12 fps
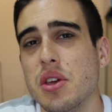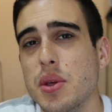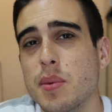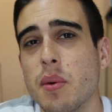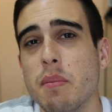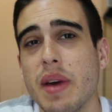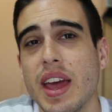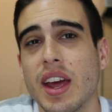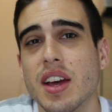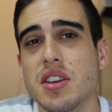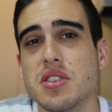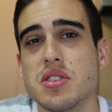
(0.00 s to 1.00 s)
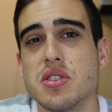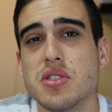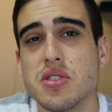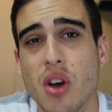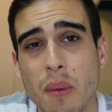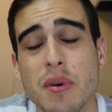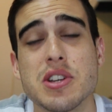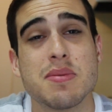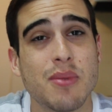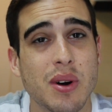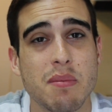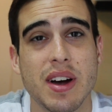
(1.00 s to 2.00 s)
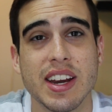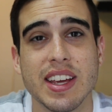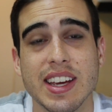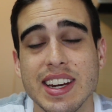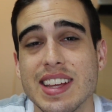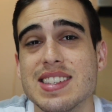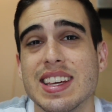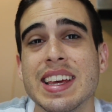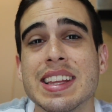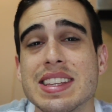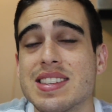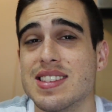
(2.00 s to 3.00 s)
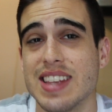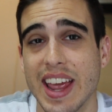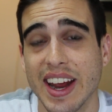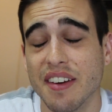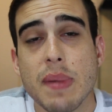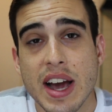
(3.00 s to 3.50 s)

you will make so much more money. It is insane.